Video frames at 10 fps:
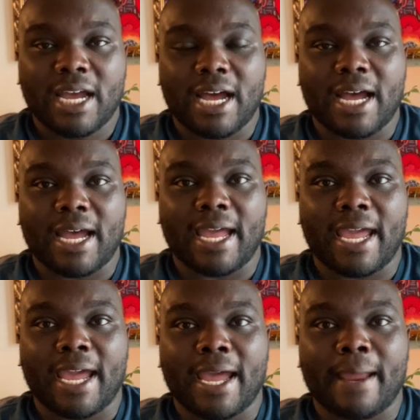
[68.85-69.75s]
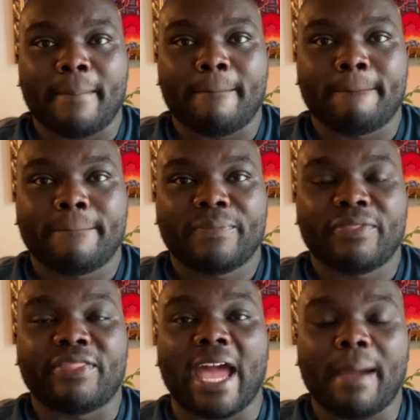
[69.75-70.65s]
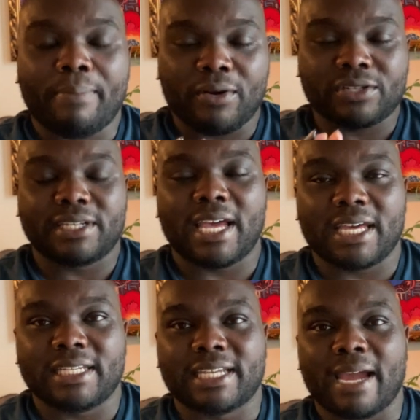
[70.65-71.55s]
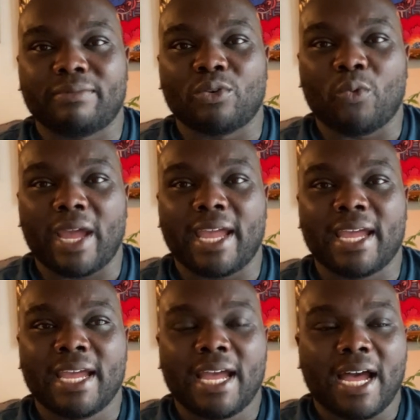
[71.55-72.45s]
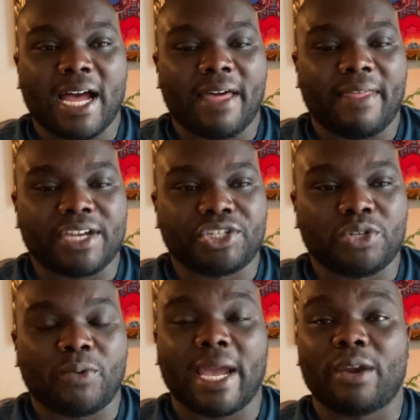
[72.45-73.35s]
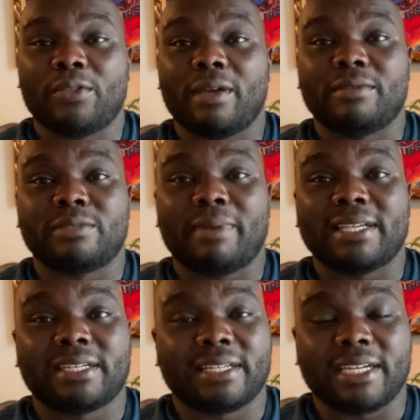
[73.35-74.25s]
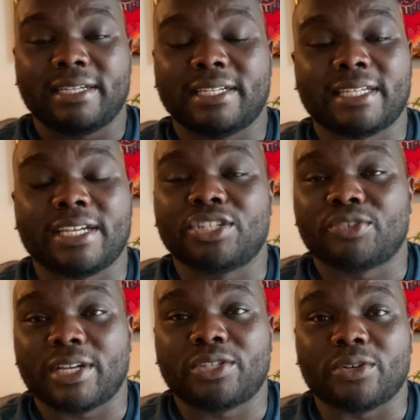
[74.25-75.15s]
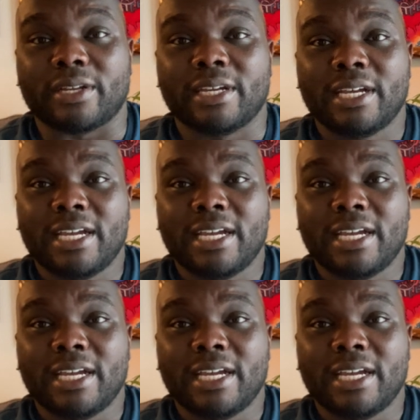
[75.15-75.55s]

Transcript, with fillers: Uh, and that personality type, the way uh, that you handle them is basically just getting straight to it.